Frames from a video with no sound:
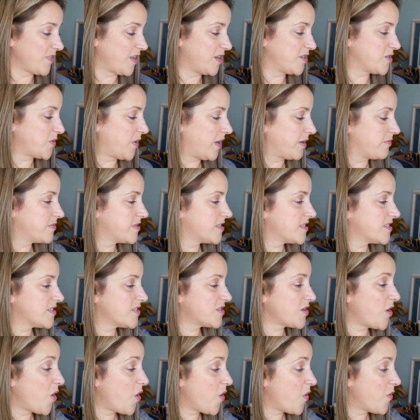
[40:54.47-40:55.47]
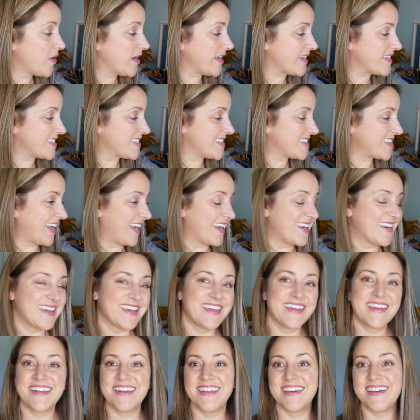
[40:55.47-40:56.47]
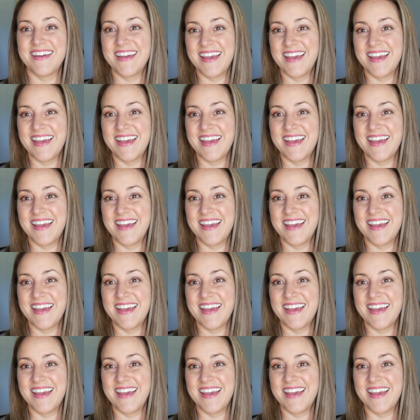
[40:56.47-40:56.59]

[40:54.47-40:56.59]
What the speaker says: So I'm so excited.